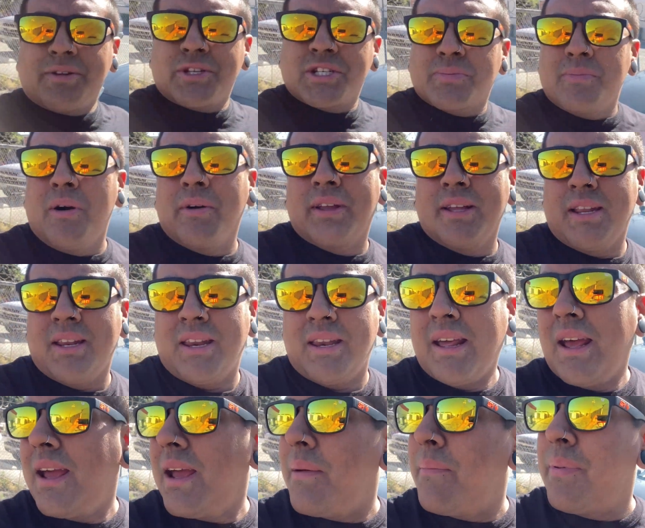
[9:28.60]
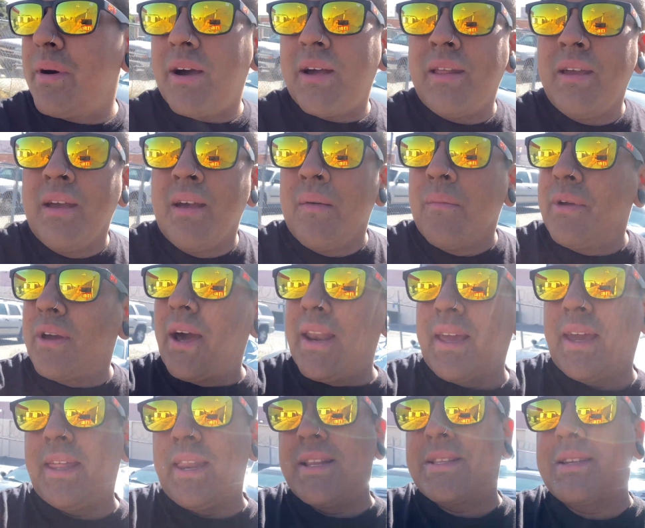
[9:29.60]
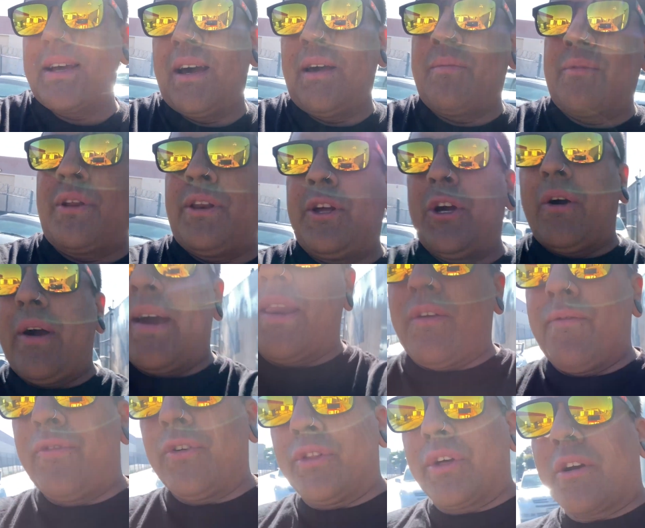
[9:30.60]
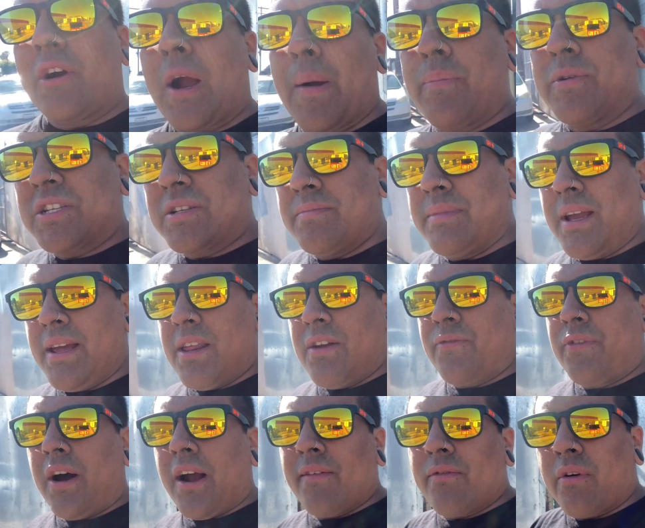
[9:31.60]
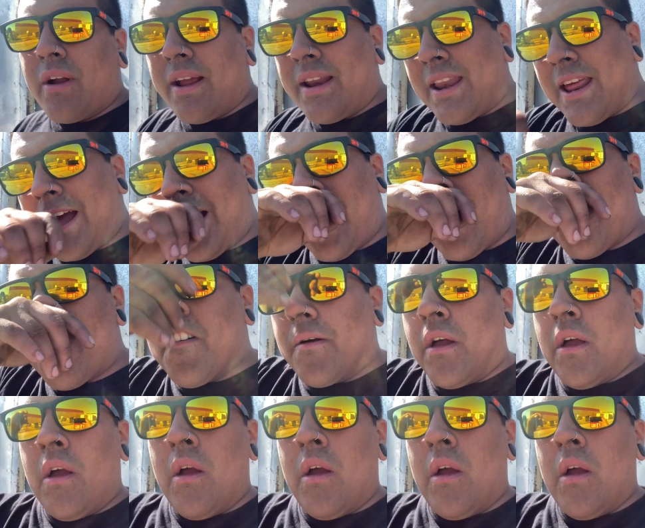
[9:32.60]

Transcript: smoky today, but we got to get it done. We're going to go ahead and fill the car up with some E85 right now.